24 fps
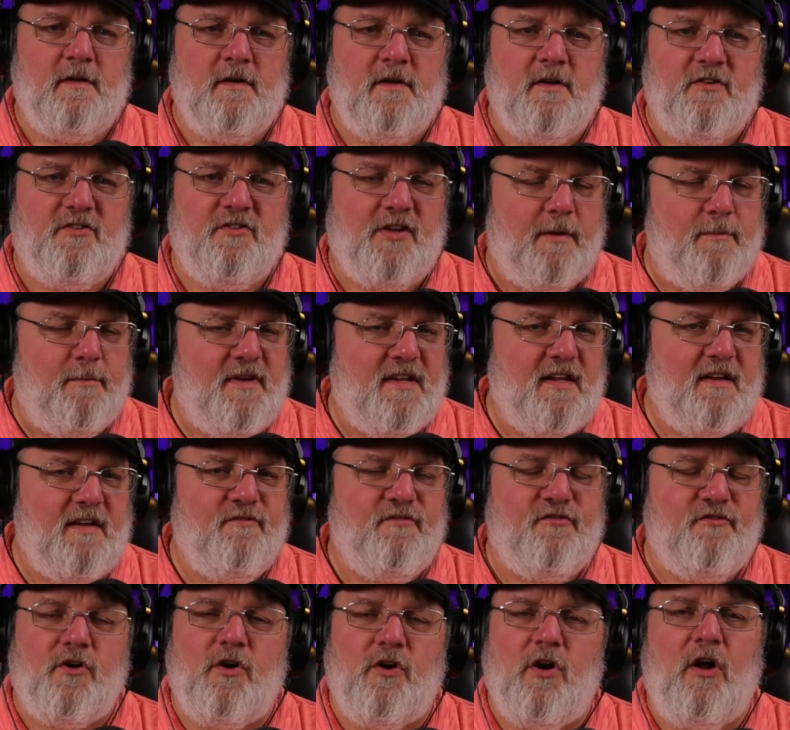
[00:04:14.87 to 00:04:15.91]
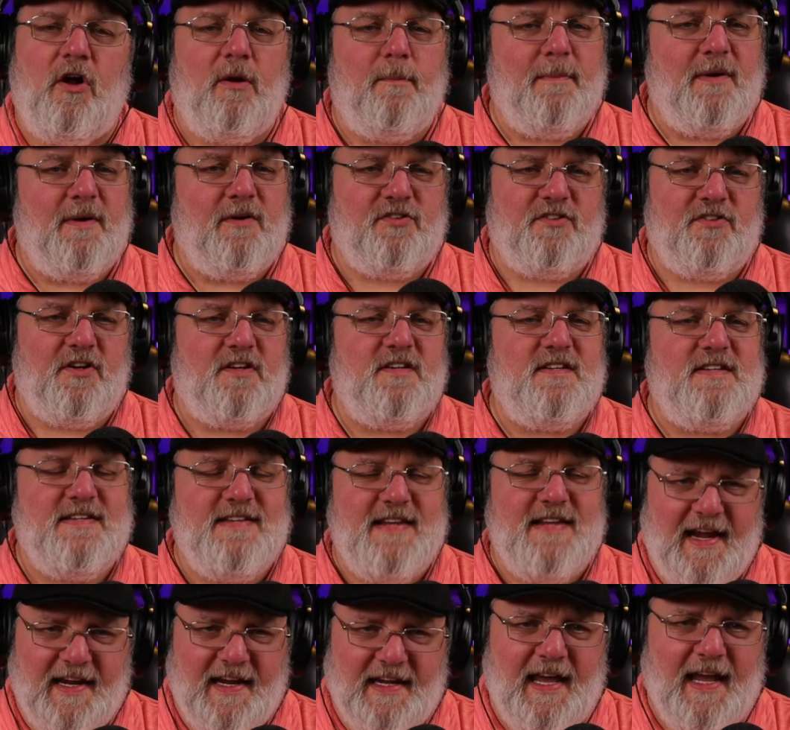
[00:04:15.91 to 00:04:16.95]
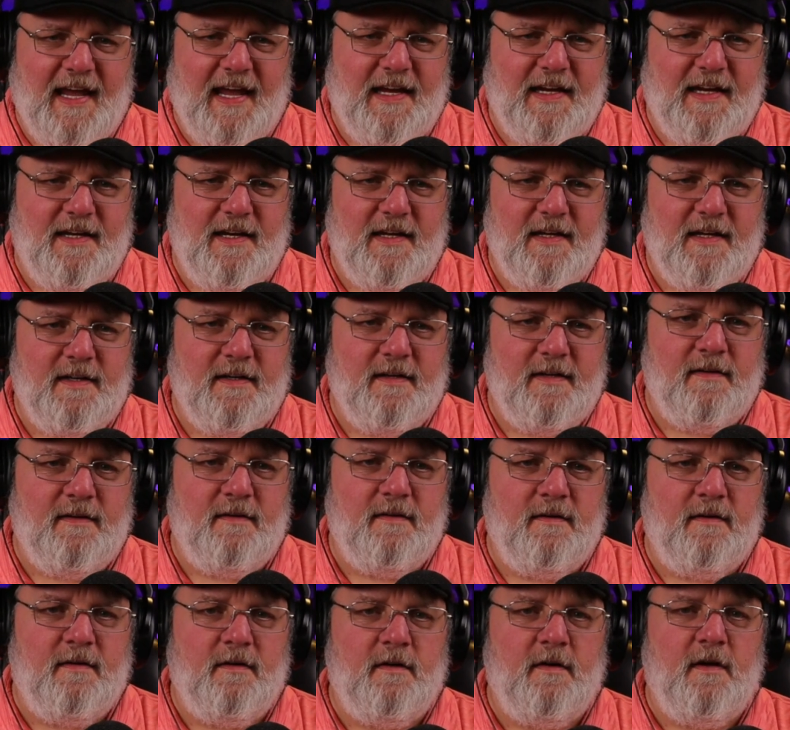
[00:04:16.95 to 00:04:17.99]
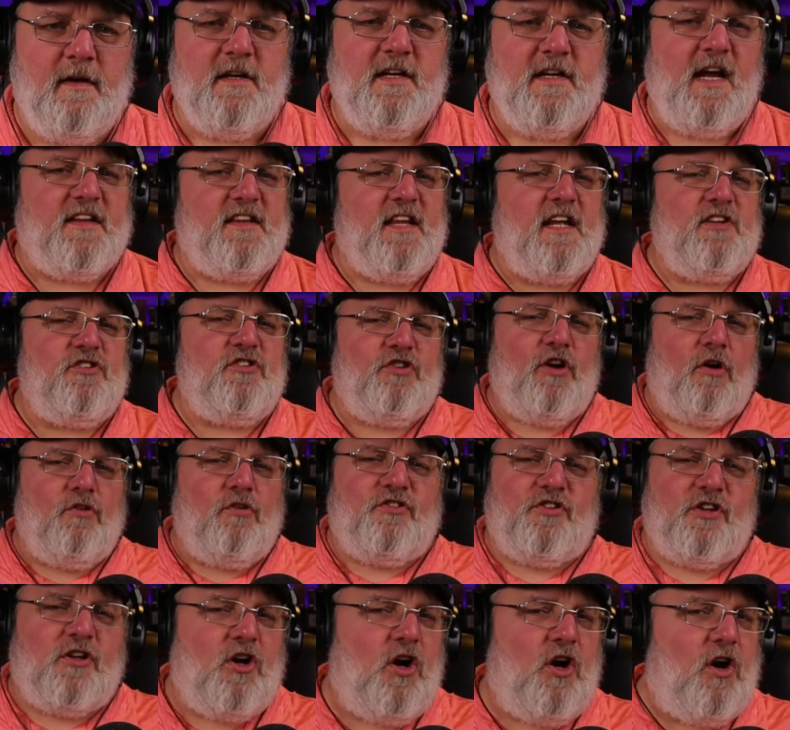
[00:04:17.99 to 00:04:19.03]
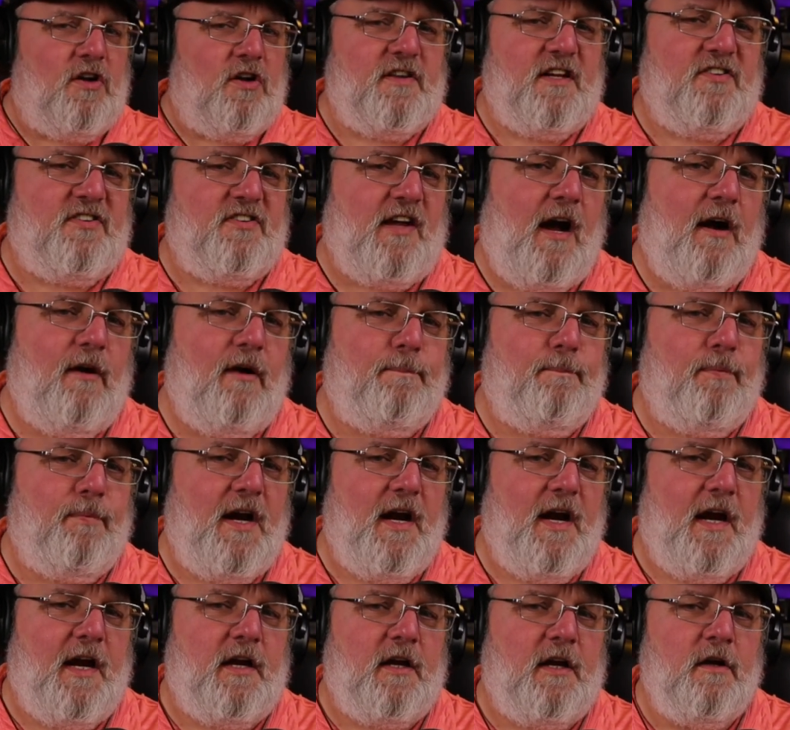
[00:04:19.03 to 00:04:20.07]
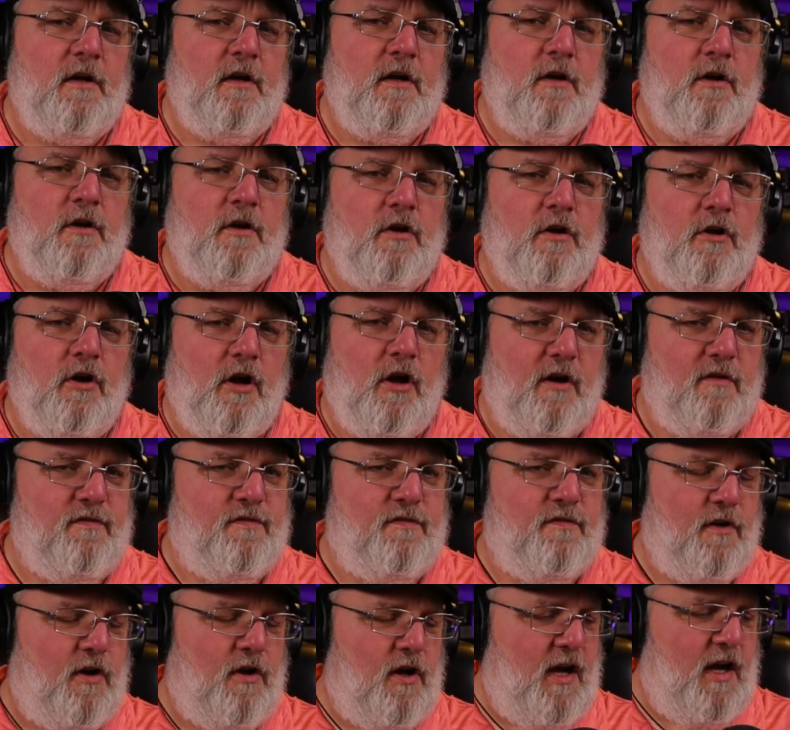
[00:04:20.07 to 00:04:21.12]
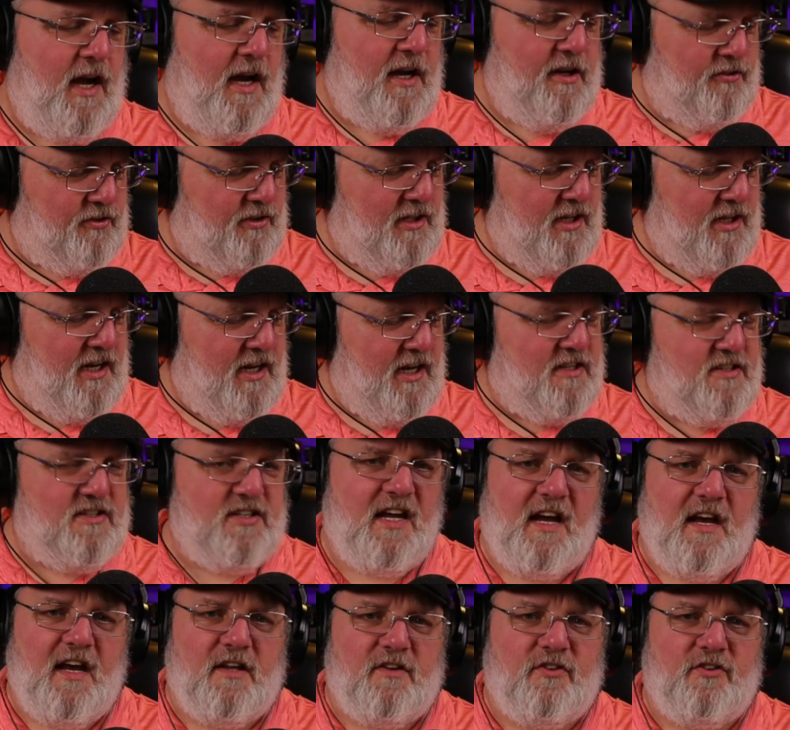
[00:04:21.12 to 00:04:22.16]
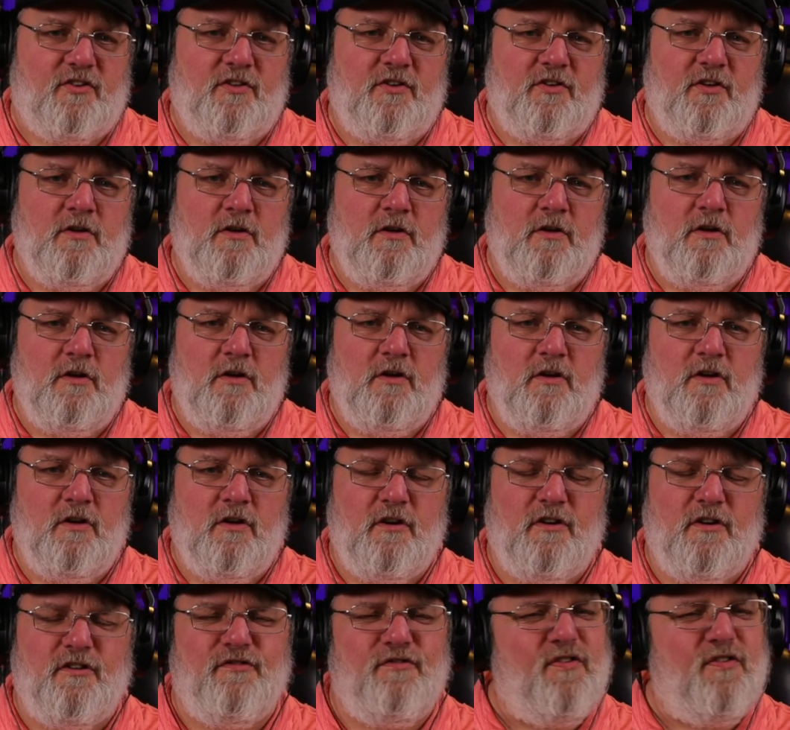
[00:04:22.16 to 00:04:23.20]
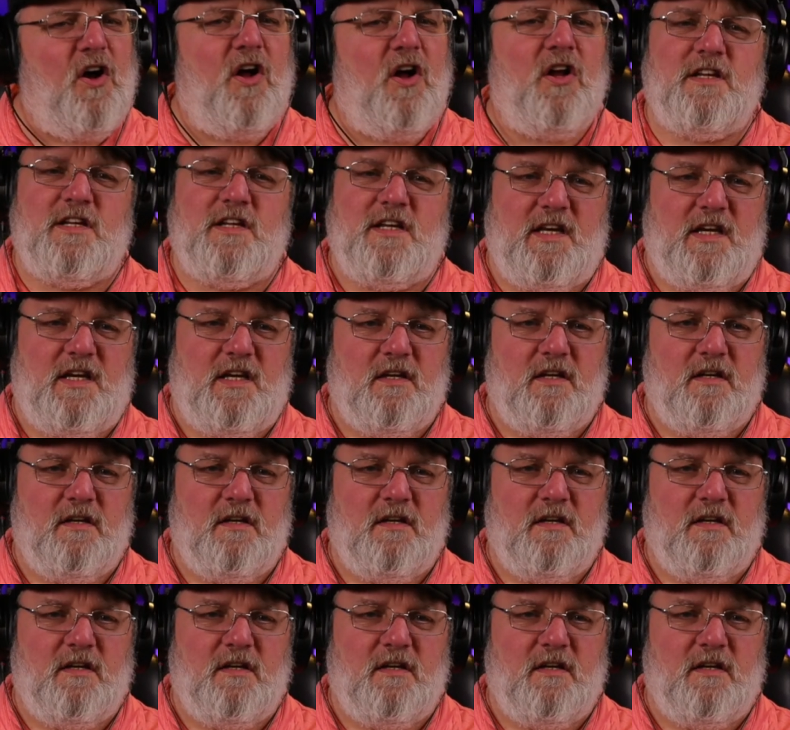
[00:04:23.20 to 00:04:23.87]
some of them for almost a decade? Yet they chose to call this outbreak of isolated deaths Evoli.